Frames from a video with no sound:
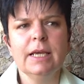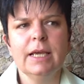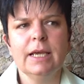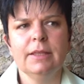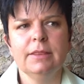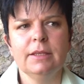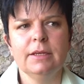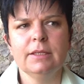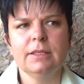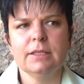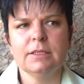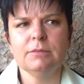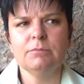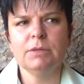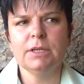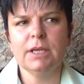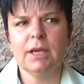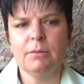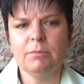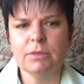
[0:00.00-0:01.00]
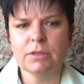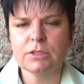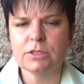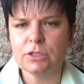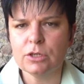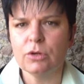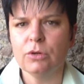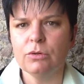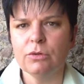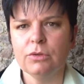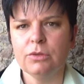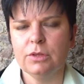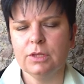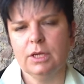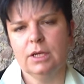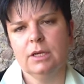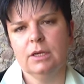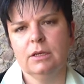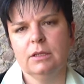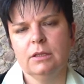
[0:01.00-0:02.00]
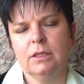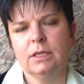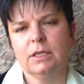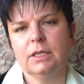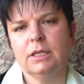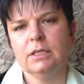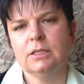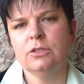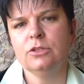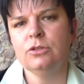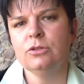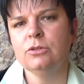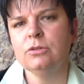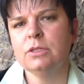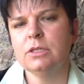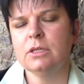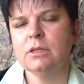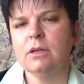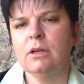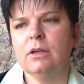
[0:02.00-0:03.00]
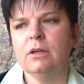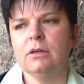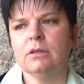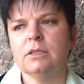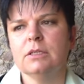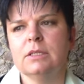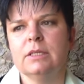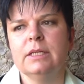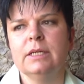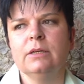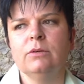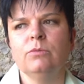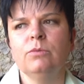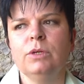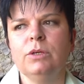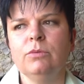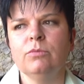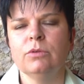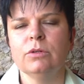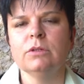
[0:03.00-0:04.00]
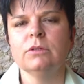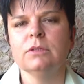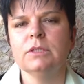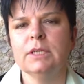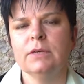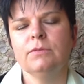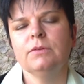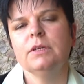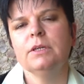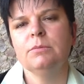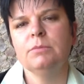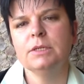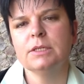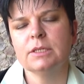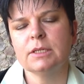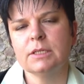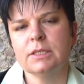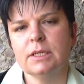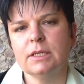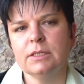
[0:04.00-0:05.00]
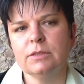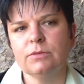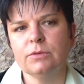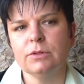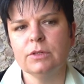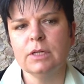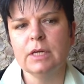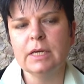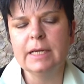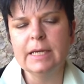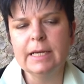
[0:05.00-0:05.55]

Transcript: and then it doesn't become the sole thing that gets used in class, then we will definitely be successful.